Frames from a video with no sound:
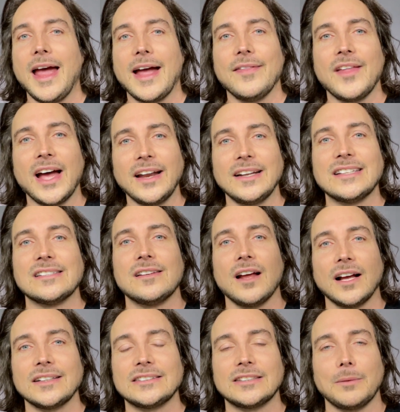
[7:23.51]
And that is
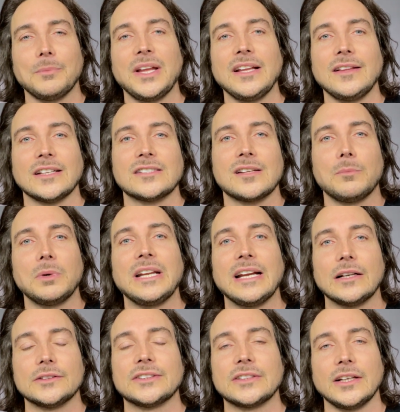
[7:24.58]
not something that somebody
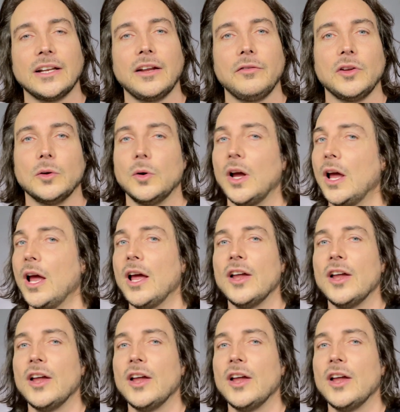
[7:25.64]
else can give you.